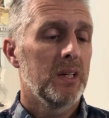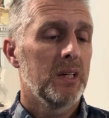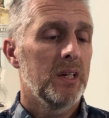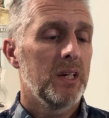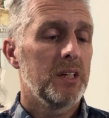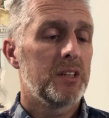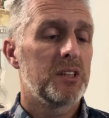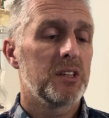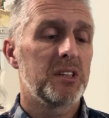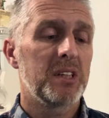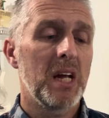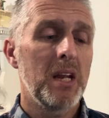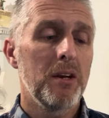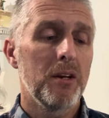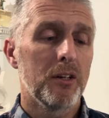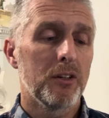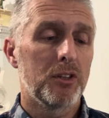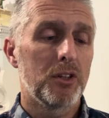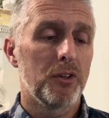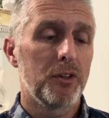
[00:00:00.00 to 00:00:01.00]
It
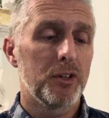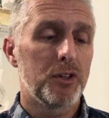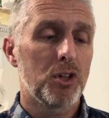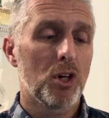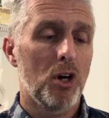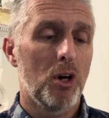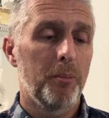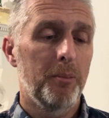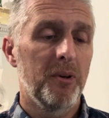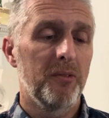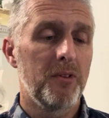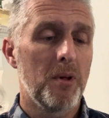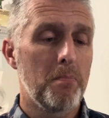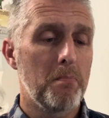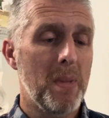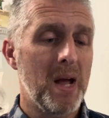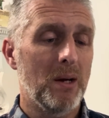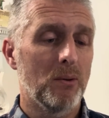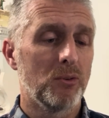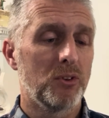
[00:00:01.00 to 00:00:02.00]
ascended to the top of the
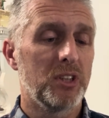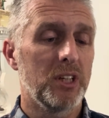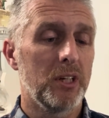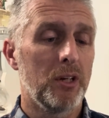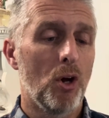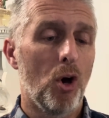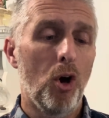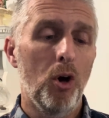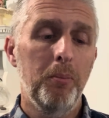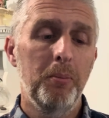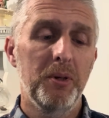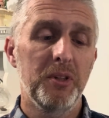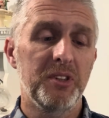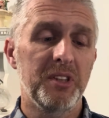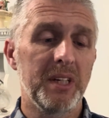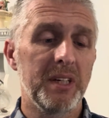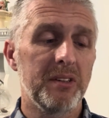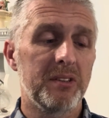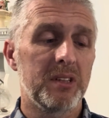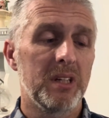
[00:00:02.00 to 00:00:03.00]
mountain
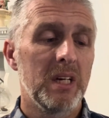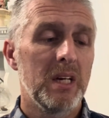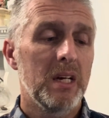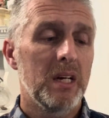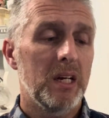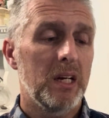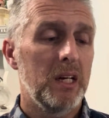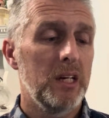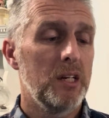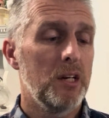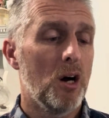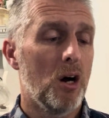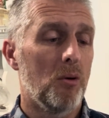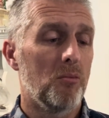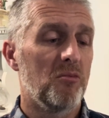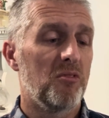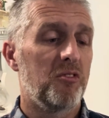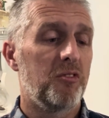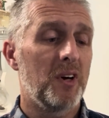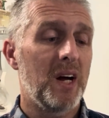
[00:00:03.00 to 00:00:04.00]
opposite
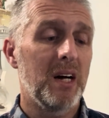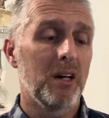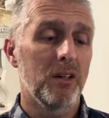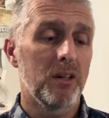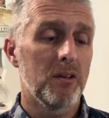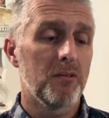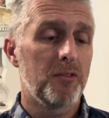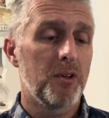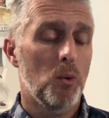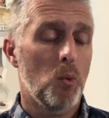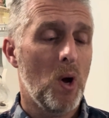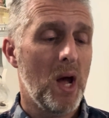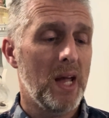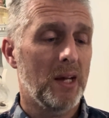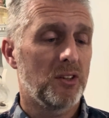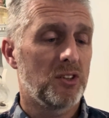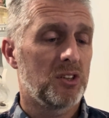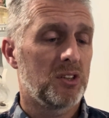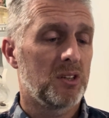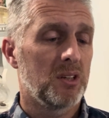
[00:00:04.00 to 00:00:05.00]
Hinnom Valley of the
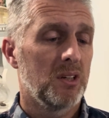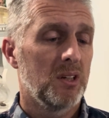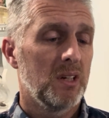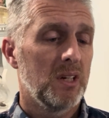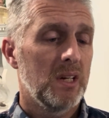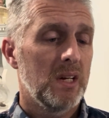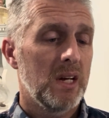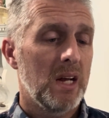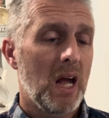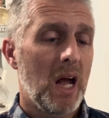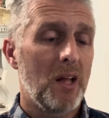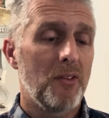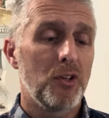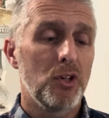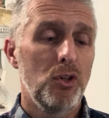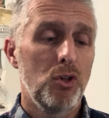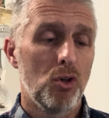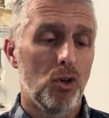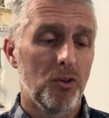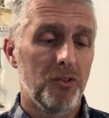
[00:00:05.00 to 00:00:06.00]
west, at the
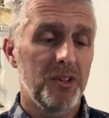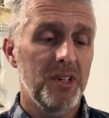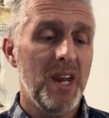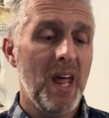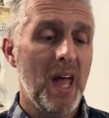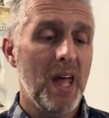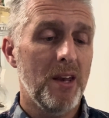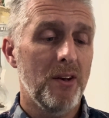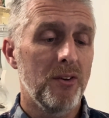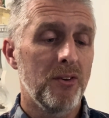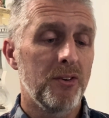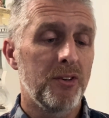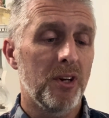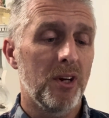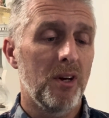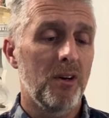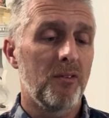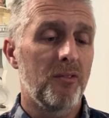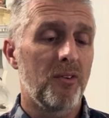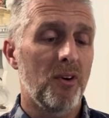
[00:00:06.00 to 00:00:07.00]
northern end
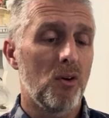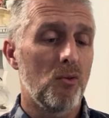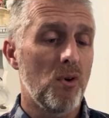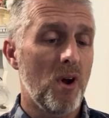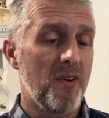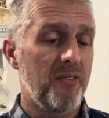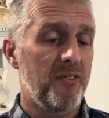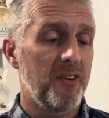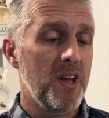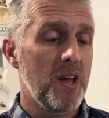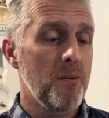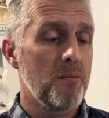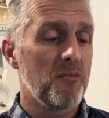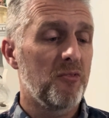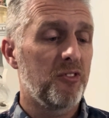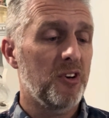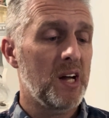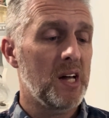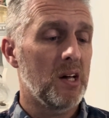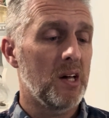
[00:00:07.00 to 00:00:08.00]
of Rephaim
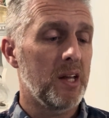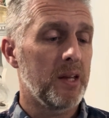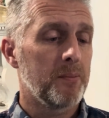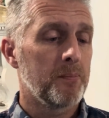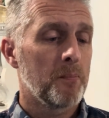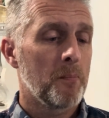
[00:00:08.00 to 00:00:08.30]
Valley.